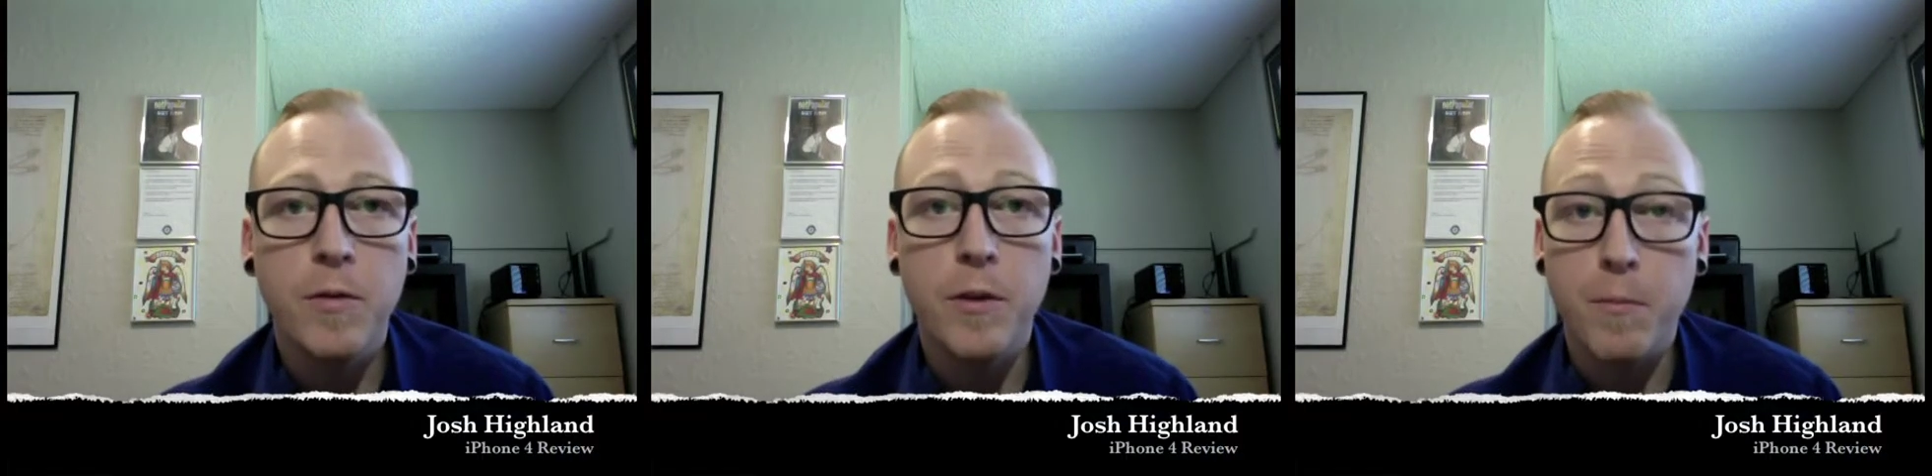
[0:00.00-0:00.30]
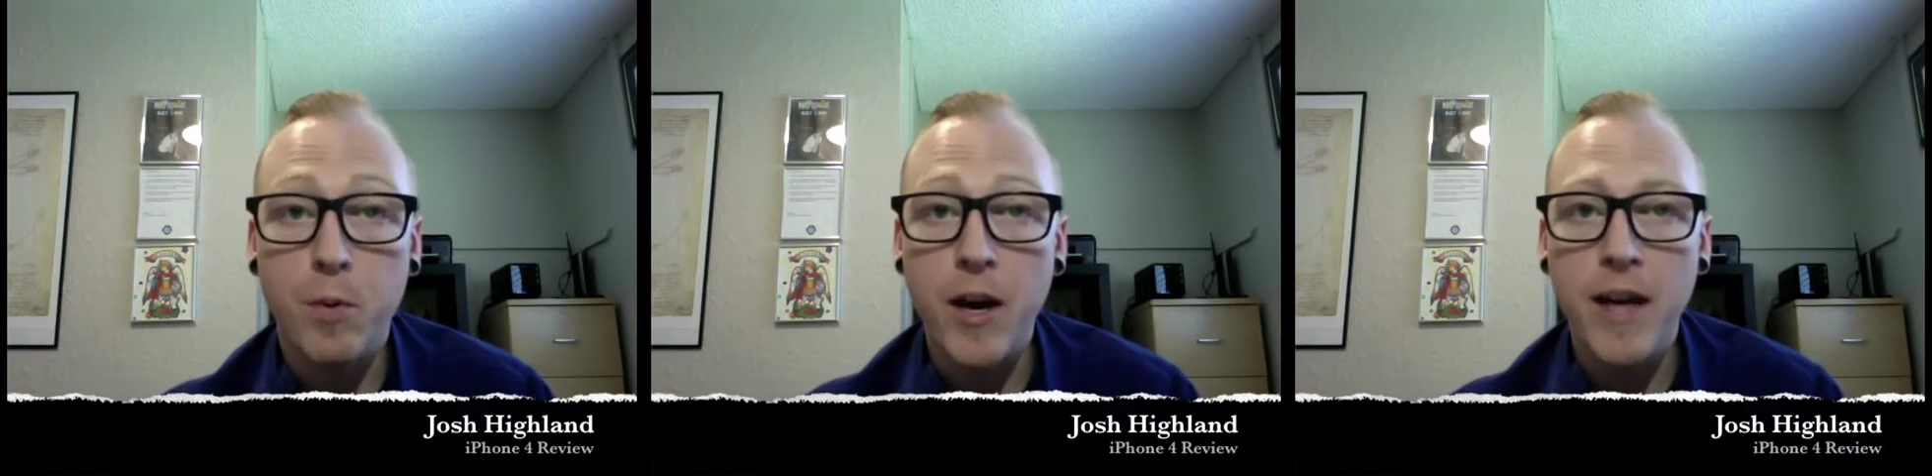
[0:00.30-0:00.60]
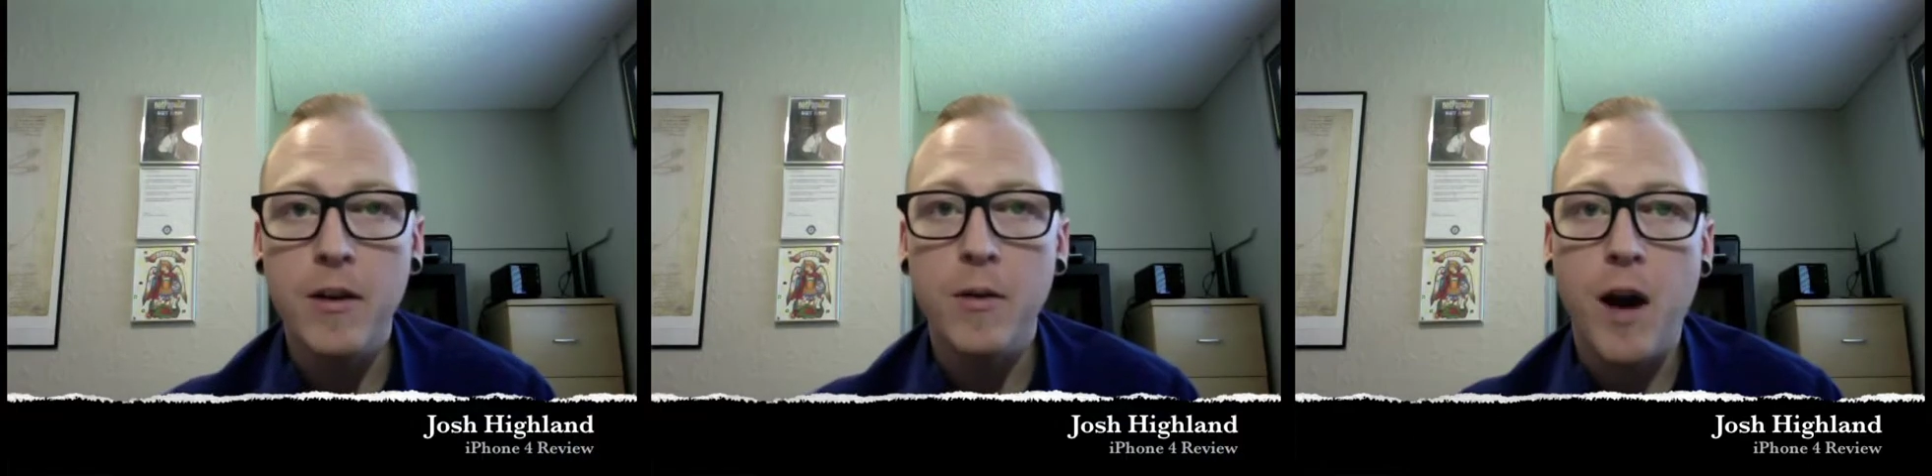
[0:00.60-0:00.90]
the brand
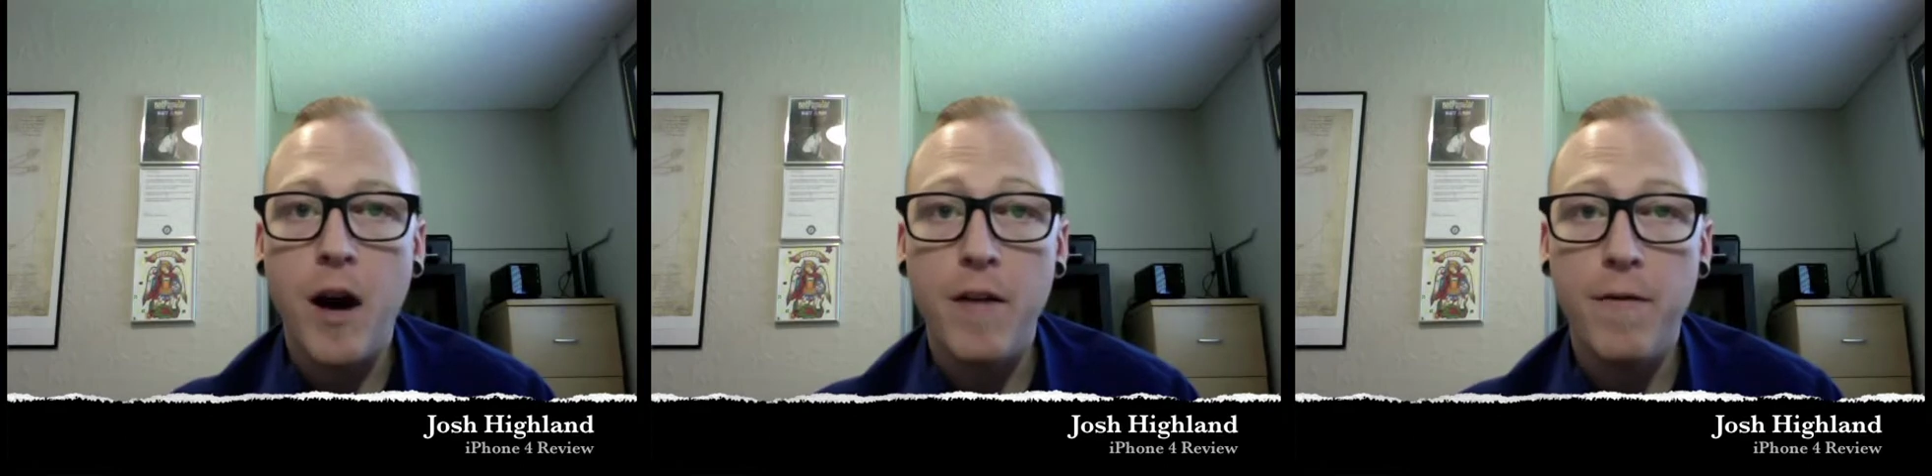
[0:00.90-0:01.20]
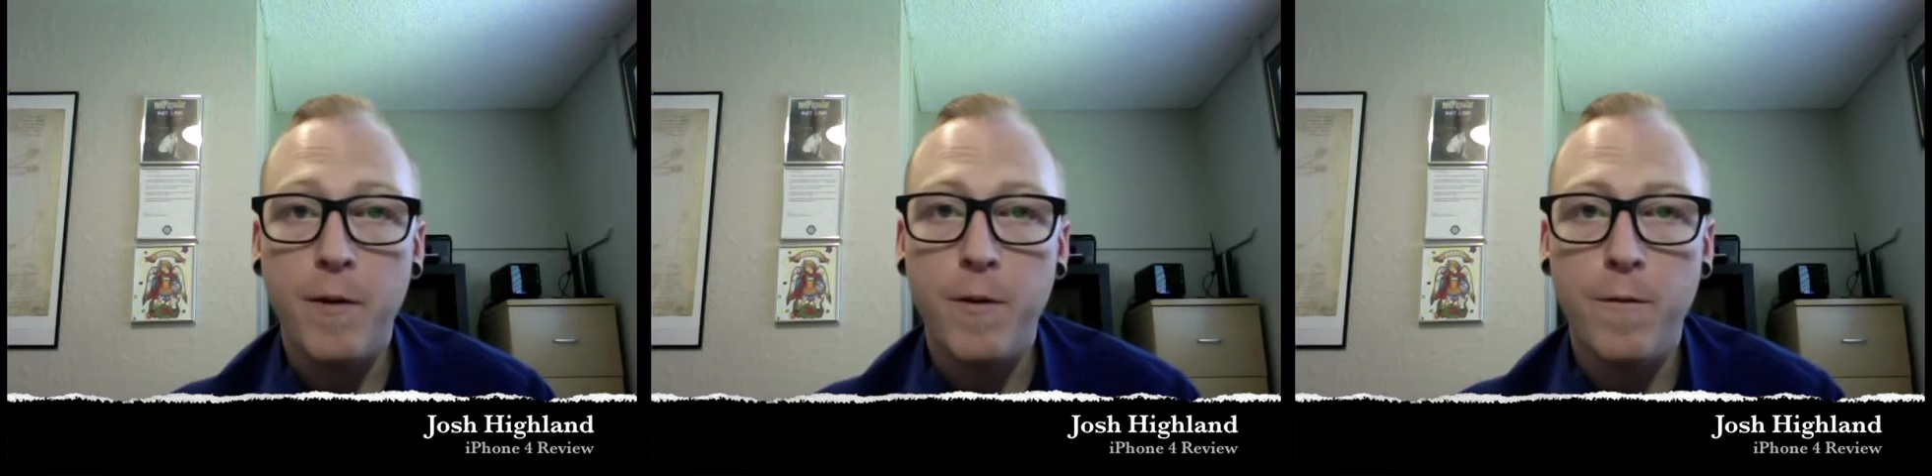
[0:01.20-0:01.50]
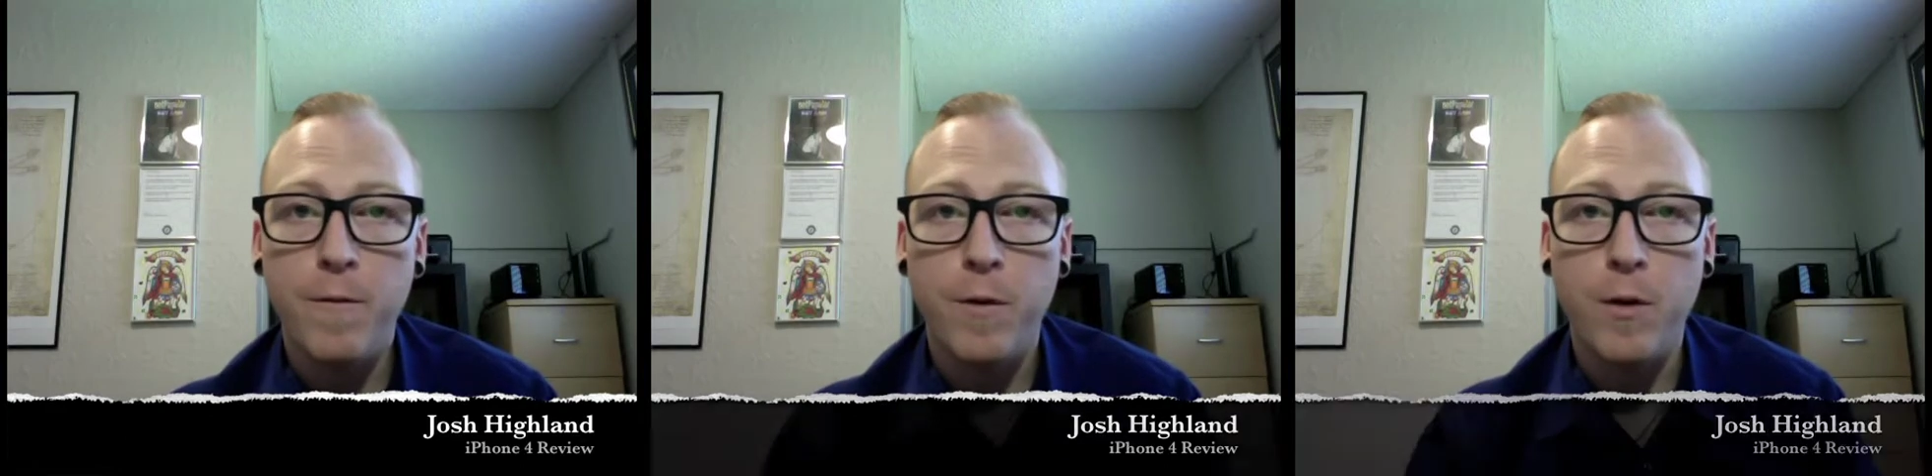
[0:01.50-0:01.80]
new iPhone
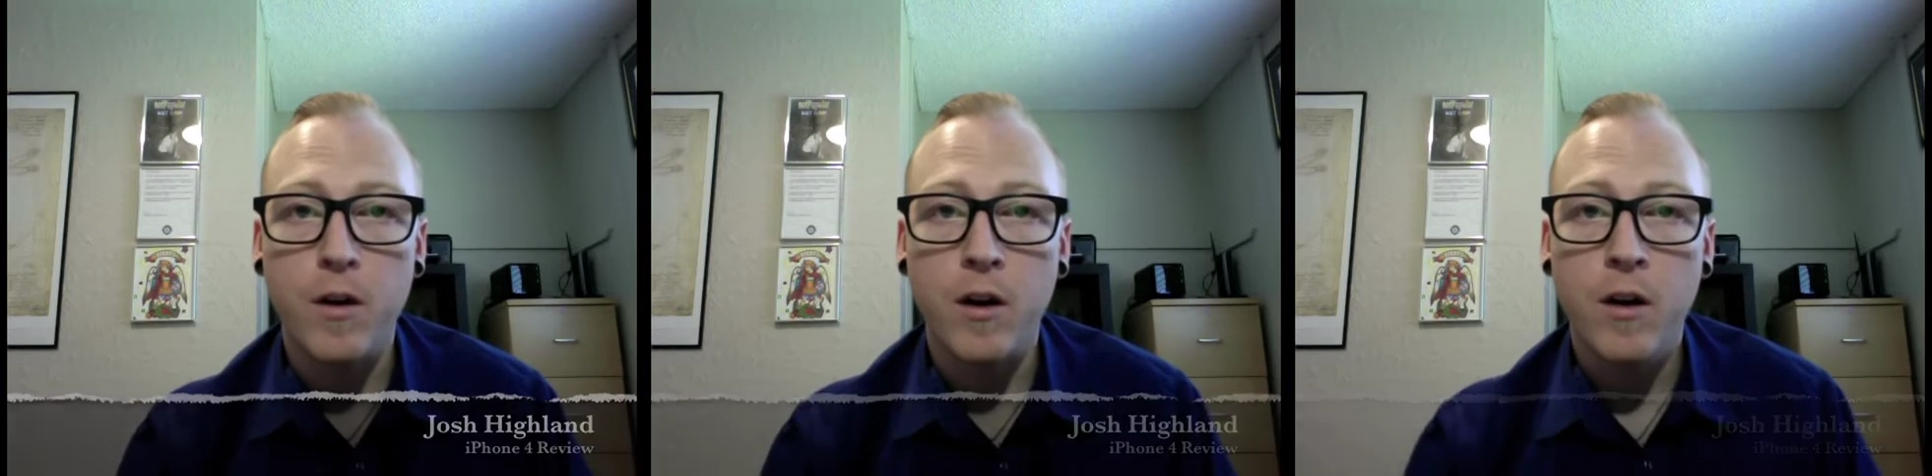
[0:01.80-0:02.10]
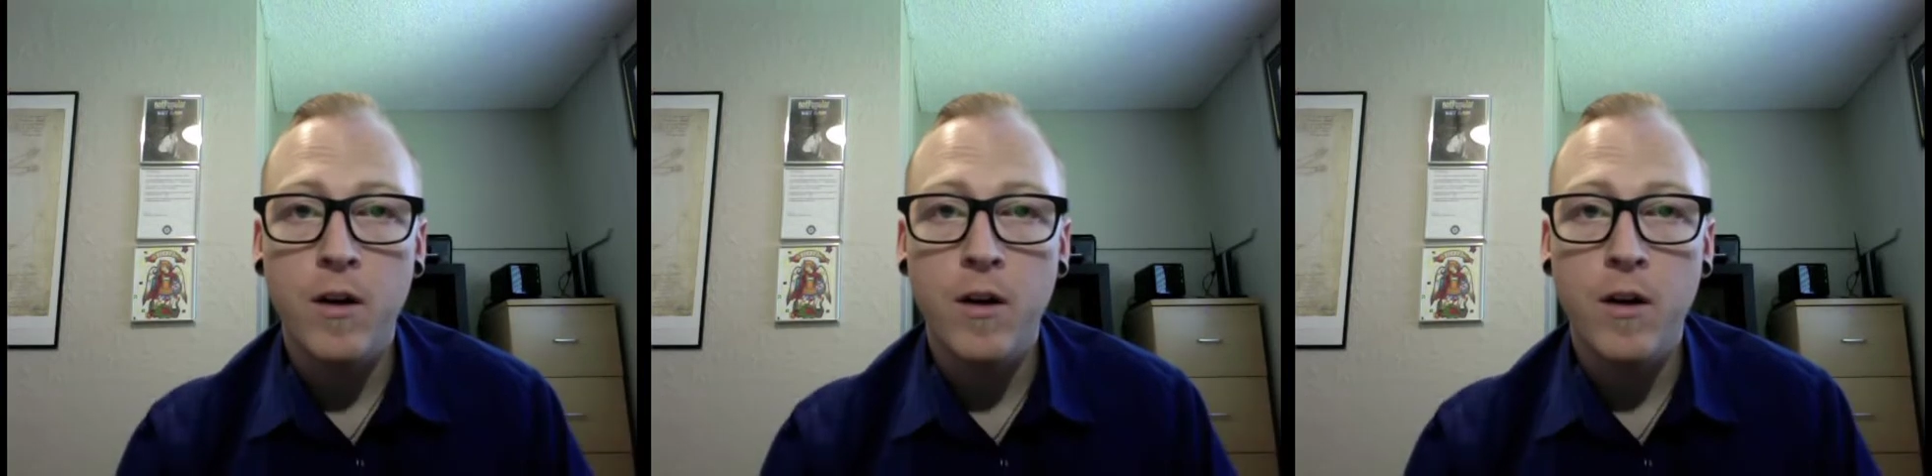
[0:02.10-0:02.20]
4.